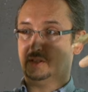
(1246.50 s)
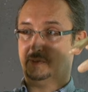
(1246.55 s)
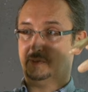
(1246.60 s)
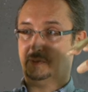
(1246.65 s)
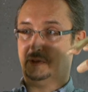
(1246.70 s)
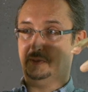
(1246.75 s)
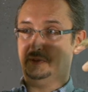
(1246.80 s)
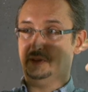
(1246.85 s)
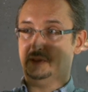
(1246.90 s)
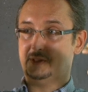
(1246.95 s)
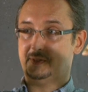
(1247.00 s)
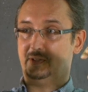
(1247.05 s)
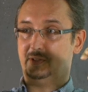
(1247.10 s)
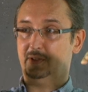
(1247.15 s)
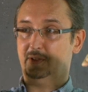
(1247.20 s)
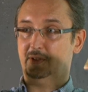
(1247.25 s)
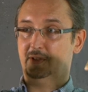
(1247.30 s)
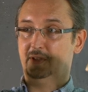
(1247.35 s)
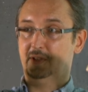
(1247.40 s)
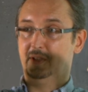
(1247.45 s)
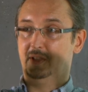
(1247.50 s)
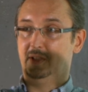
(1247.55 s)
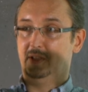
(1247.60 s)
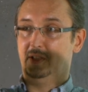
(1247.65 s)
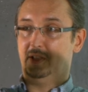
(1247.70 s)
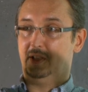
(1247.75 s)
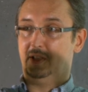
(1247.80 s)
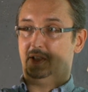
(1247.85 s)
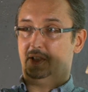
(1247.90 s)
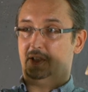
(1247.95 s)
But the farther all
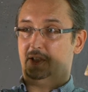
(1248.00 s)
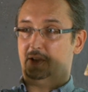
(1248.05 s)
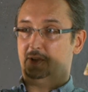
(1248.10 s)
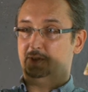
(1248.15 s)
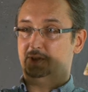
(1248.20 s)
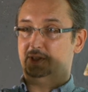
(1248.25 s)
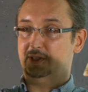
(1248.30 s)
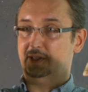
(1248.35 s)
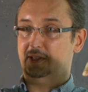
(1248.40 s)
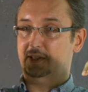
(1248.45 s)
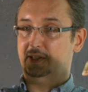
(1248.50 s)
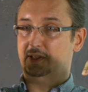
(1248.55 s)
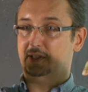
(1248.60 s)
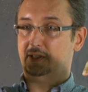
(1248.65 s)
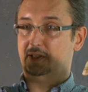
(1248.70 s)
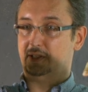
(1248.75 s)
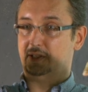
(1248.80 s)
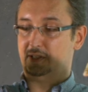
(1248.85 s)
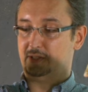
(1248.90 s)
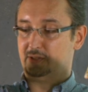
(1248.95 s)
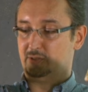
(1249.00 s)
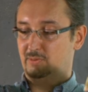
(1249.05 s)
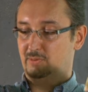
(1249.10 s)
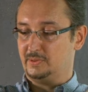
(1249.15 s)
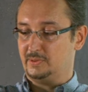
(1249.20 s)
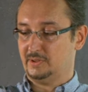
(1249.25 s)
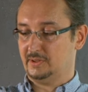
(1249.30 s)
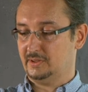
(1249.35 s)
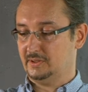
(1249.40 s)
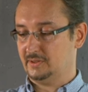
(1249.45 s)
the same, it is necessary to
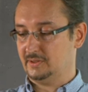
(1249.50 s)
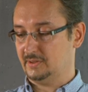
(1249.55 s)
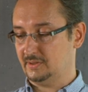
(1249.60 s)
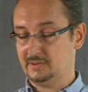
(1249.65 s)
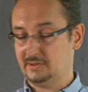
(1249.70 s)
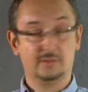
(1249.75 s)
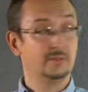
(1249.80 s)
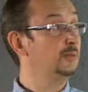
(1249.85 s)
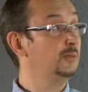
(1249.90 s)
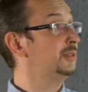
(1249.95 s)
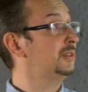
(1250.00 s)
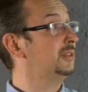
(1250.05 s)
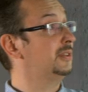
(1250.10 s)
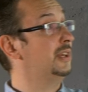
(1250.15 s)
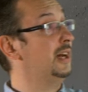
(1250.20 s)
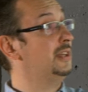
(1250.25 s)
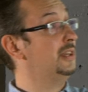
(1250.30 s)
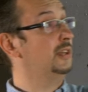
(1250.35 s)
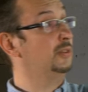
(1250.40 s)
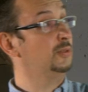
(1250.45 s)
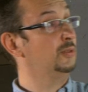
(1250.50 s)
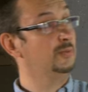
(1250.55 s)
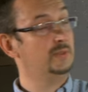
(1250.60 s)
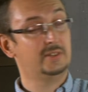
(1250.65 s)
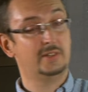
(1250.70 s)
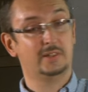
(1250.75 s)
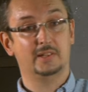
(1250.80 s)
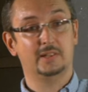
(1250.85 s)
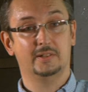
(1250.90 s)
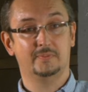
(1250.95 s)
apply the effort that,
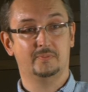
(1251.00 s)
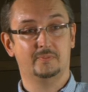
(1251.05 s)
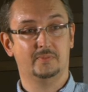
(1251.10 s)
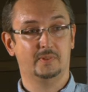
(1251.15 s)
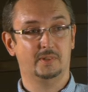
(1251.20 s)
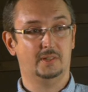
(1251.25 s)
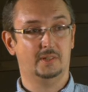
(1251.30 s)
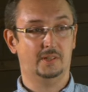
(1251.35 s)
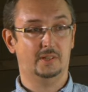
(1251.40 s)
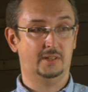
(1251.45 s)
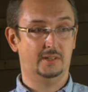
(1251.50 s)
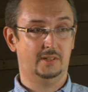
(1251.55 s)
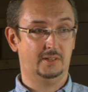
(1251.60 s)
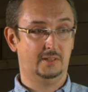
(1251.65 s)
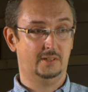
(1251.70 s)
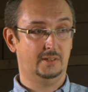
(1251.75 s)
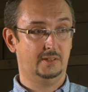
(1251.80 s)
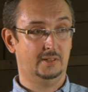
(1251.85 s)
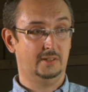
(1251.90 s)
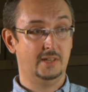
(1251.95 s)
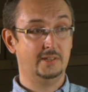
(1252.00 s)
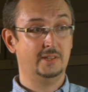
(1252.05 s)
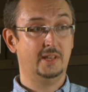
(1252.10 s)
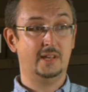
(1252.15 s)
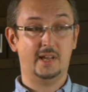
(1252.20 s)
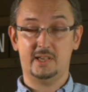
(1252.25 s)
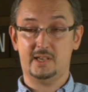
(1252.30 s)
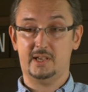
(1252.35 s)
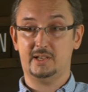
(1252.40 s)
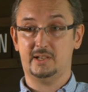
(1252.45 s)
well,
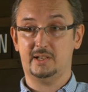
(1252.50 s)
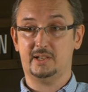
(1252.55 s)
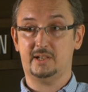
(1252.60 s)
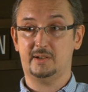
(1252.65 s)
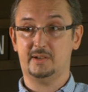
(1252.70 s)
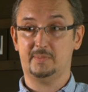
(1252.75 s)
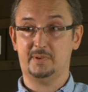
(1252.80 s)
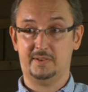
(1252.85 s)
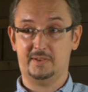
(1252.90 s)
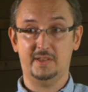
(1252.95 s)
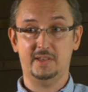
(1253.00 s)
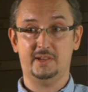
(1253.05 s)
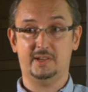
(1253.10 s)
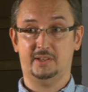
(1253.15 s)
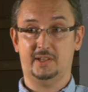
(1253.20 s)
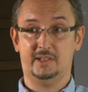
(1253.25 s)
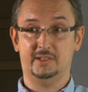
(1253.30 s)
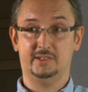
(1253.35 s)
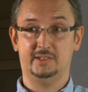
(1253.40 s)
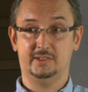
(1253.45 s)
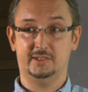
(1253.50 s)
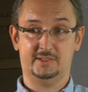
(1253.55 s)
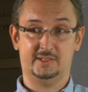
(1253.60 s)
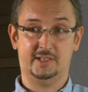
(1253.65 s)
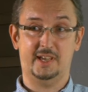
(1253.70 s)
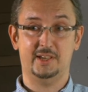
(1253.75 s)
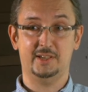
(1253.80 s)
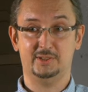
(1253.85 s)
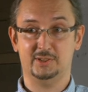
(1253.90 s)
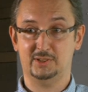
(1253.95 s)
that it has
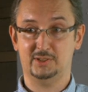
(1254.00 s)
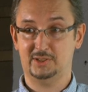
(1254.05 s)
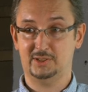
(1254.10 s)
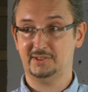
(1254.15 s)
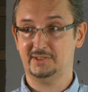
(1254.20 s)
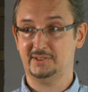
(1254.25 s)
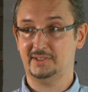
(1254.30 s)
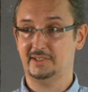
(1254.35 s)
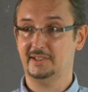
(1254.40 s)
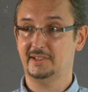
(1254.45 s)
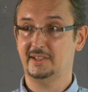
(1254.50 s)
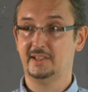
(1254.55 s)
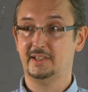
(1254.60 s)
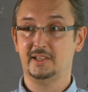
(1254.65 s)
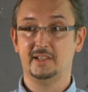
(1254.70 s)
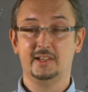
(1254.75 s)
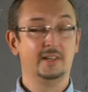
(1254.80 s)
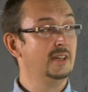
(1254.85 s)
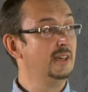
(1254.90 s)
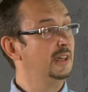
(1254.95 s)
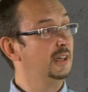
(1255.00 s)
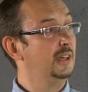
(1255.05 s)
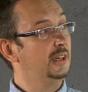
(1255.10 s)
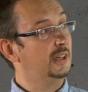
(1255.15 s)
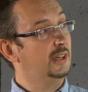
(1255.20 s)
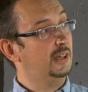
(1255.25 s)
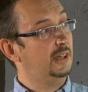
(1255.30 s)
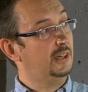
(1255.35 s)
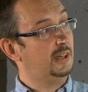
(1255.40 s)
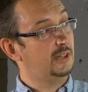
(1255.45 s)
given out. The data
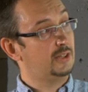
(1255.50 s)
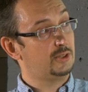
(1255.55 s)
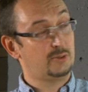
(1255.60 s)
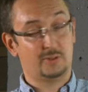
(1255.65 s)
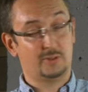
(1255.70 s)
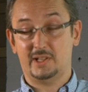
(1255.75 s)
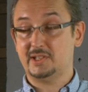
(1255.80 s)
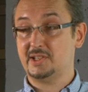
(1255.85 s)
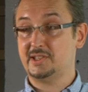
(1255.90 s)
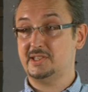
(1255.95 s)
is verified,